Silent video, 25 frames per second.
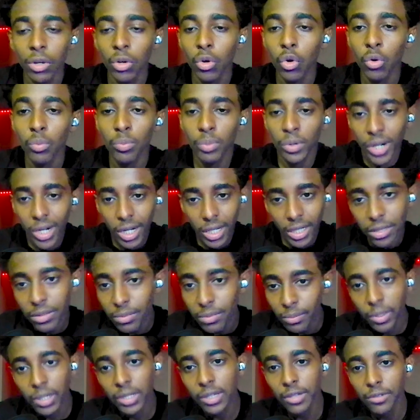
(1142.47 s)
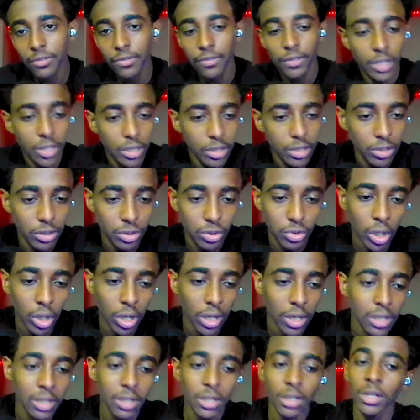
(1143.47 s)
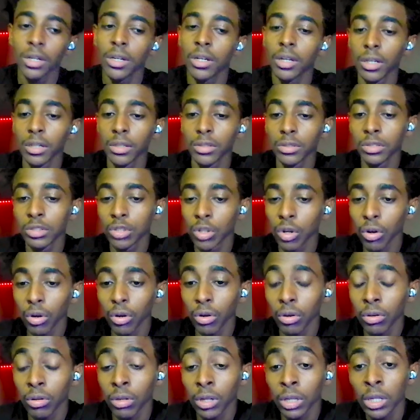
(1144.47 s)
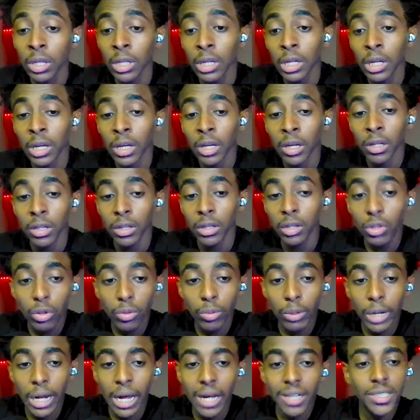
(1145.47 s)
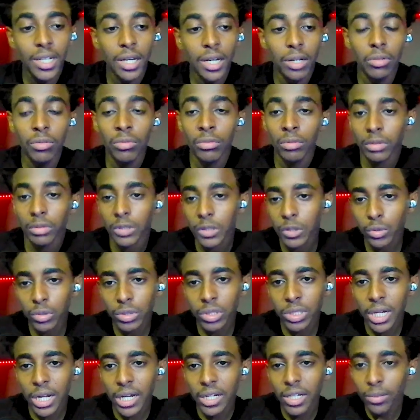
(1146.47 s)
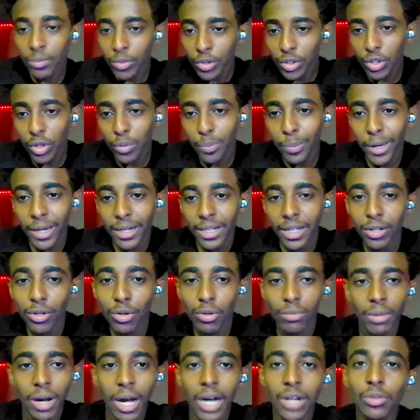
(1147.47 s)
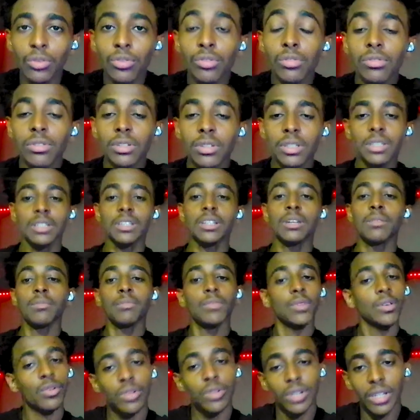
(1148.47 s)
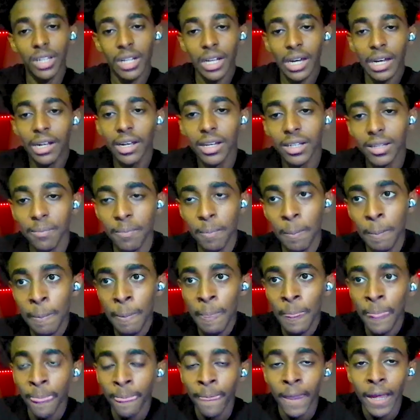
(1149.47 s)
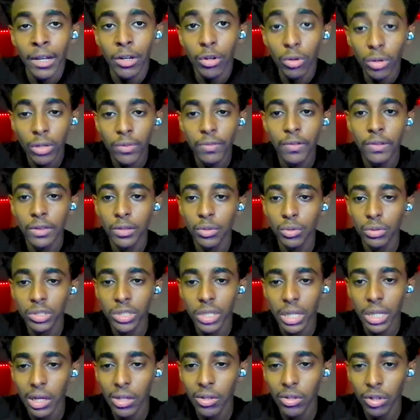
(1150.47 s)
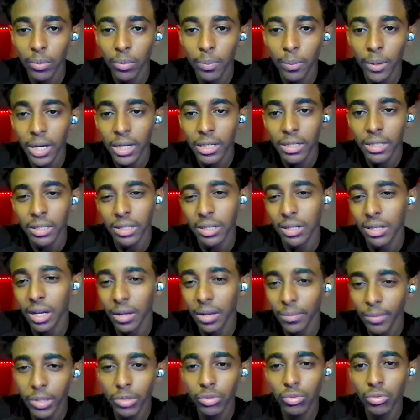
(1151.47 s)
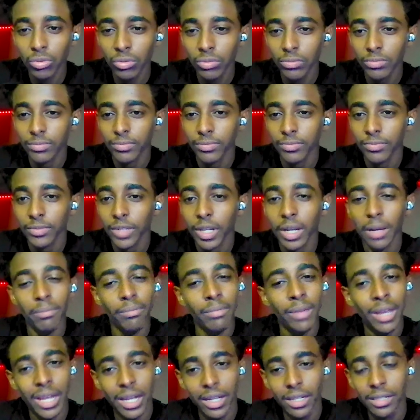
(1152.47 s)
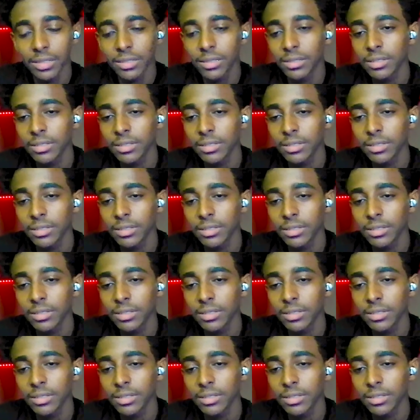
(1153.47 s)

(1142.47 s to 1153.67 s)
copyright but fee. So YouTube lazan, touch like them Ethiopian yellum. I don't know anything them you on Ganalak. Load of it touch like Ethiopian come to man